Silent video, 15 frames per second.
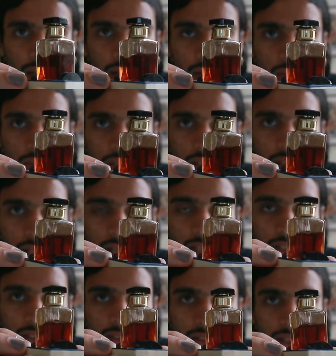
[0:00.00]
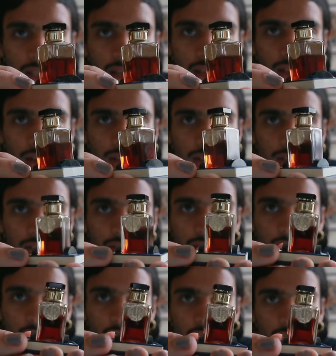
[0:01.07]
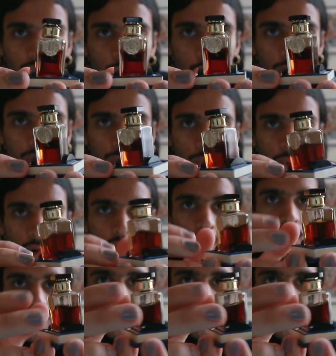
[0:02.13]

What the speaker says: I realized that it's an unopened bottle.